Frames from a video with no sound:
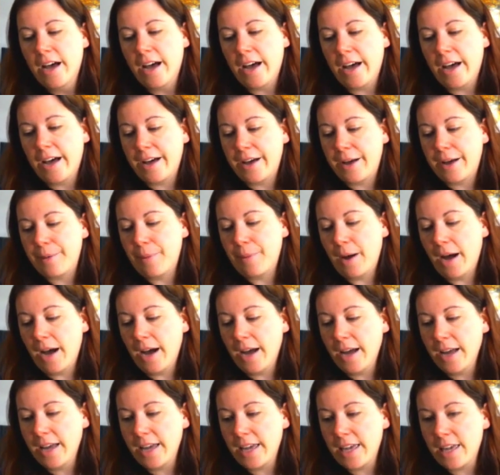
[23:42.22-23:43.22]

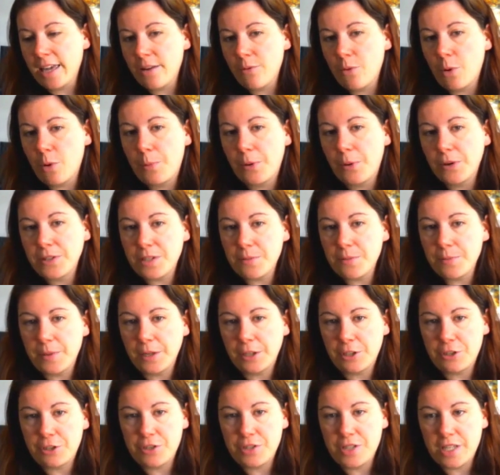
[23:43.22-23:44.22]
I will put some
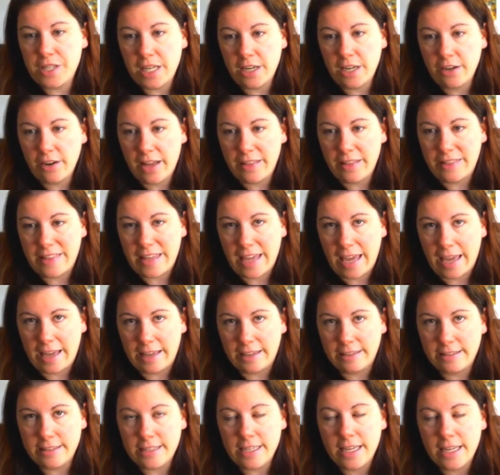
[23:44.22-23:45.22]
pictures here at the
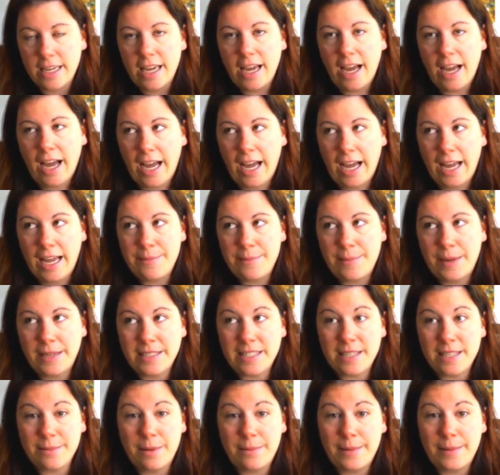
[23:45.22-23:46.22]
end. I
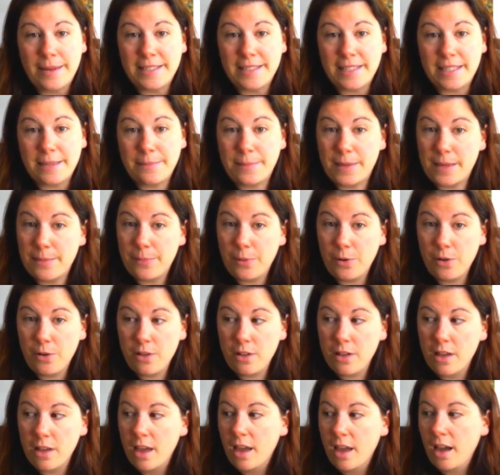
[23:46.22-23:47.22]
met some amazing
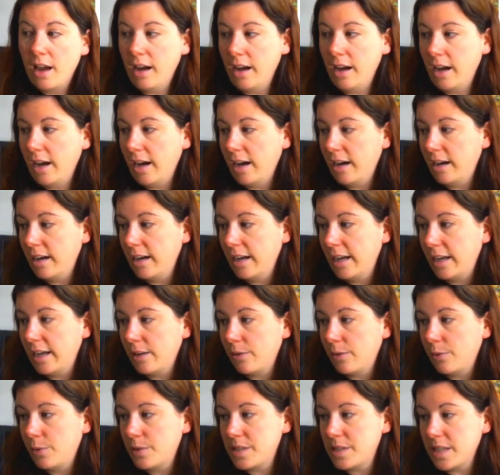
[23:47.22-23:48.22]
people. I
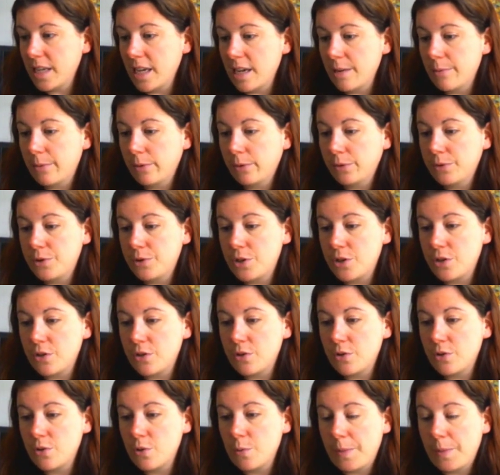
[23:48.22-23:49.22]
was able
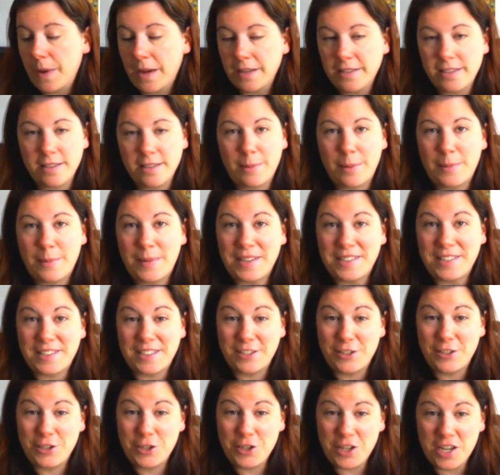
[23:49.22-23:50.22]
to pet some
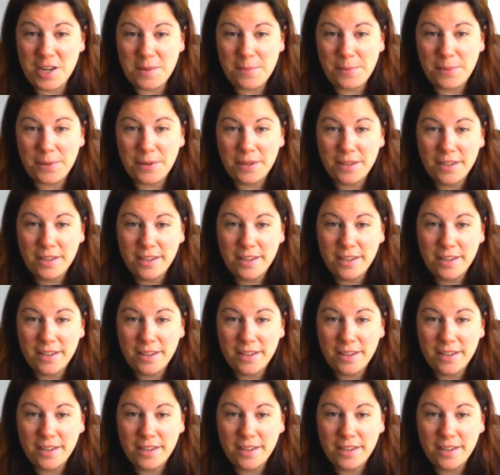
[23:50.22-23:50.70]
amazing sheep.